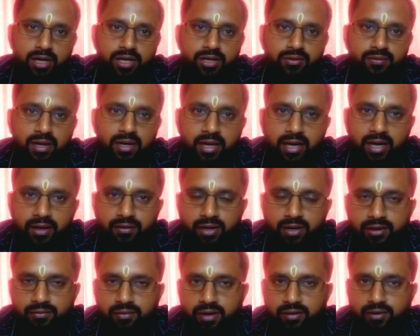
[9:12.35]
It will
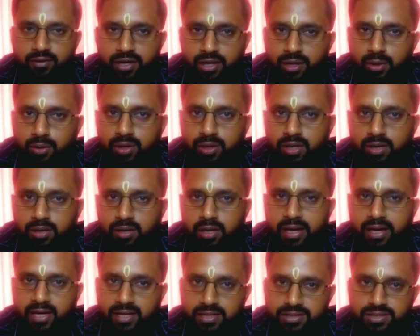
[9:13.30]
give a very good
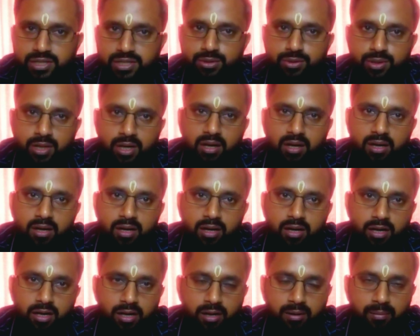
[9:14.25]
energy to the
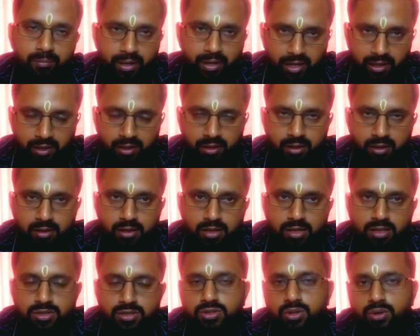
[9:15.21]
brain.
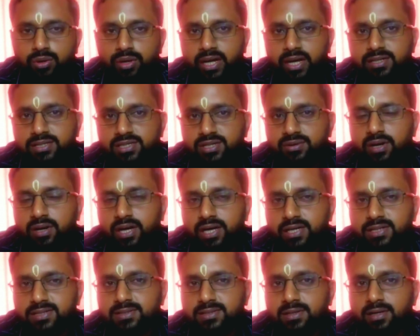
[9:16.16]
So next
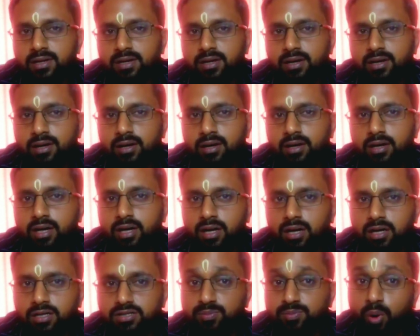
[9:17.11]
one is
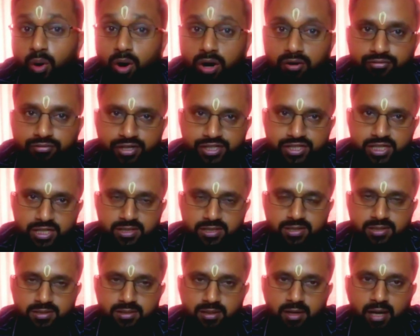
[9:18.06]
small
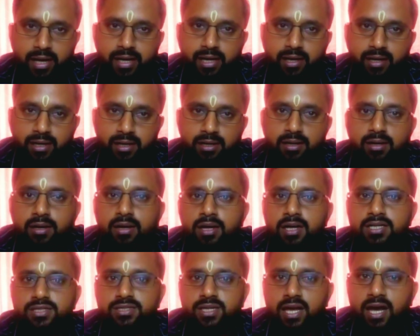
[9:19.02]
fishes like
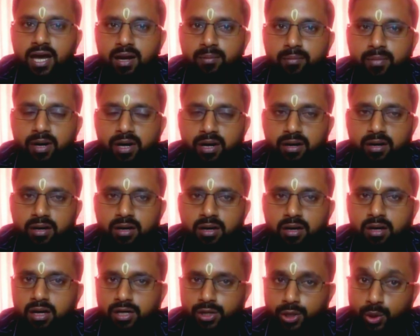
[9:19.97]
salmon,
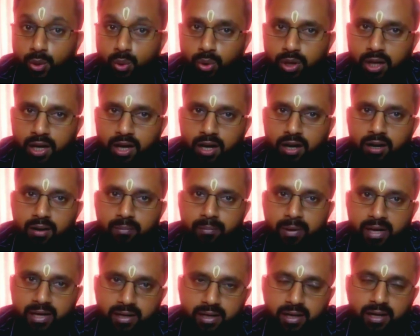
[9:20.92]
tuna,
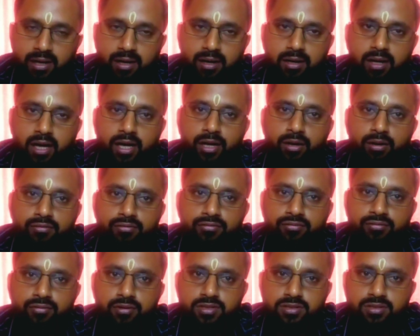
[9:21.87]
mackerel, kind
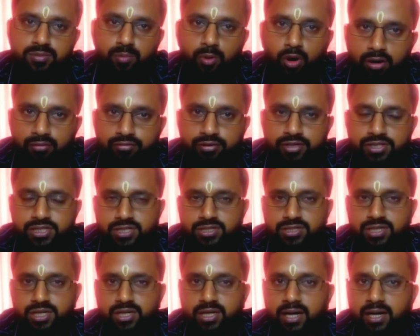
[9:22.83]
of small
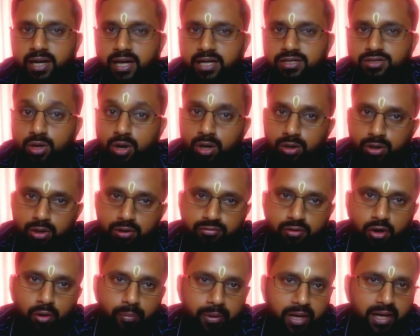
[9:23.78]
fishes. It contains lot
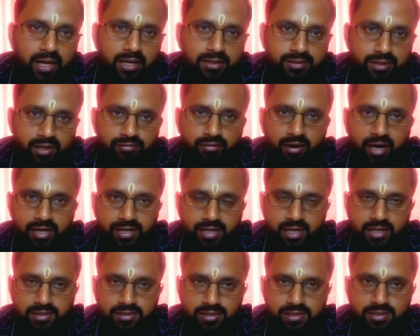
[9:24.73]
of omega-3
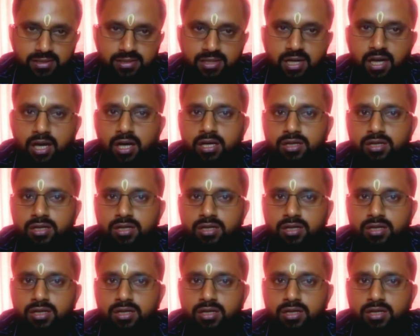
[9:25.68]
fatty acids.